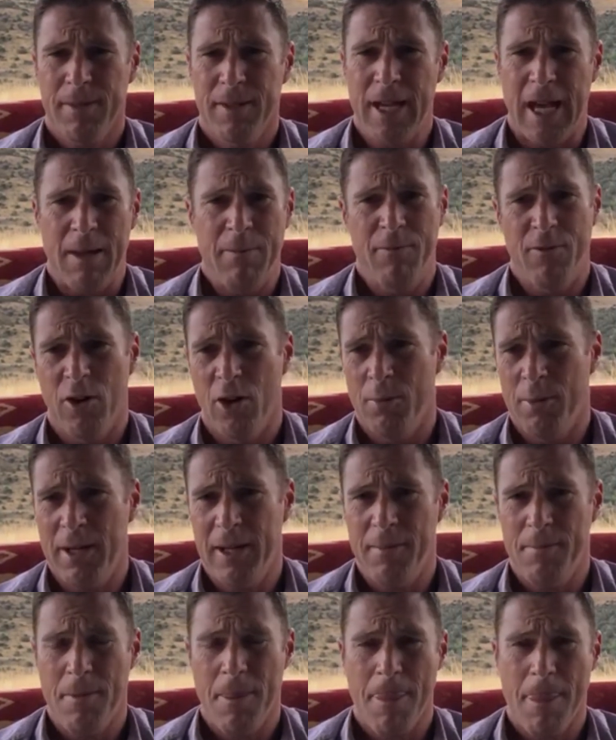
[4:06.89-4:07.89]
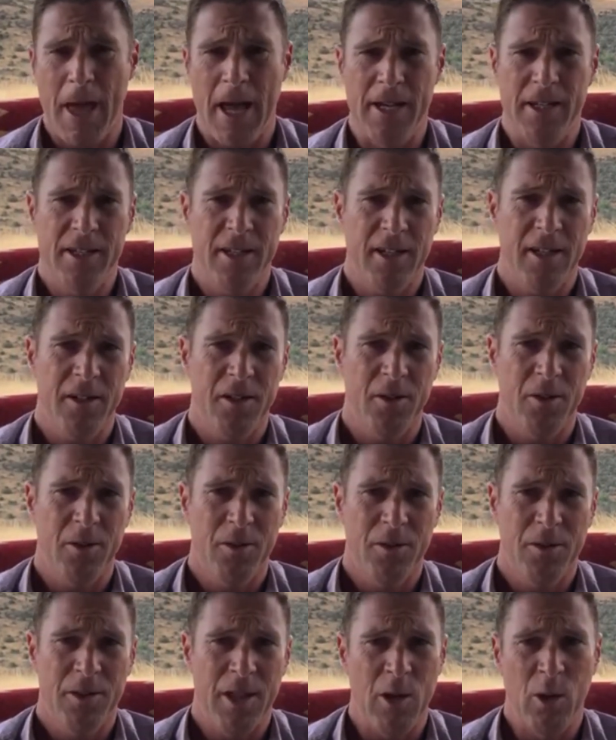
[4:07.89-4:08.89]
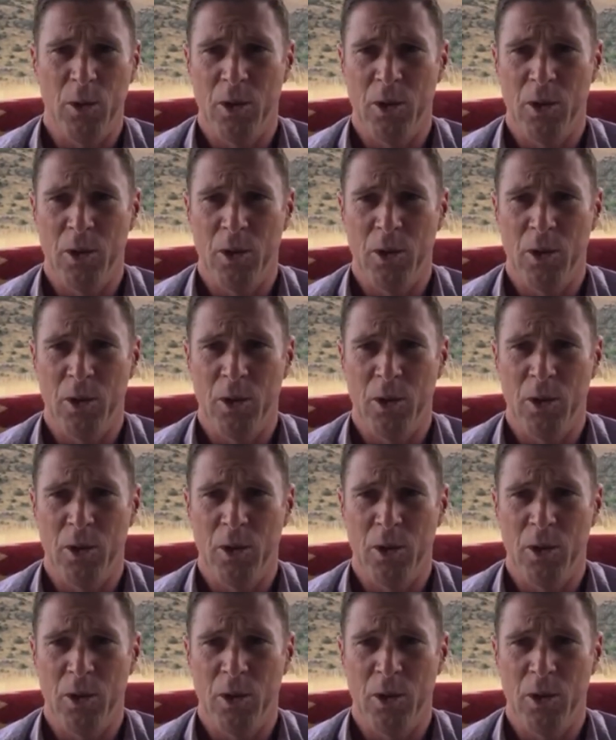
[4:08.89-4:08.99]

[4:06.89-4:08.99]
game farmer, hunter, they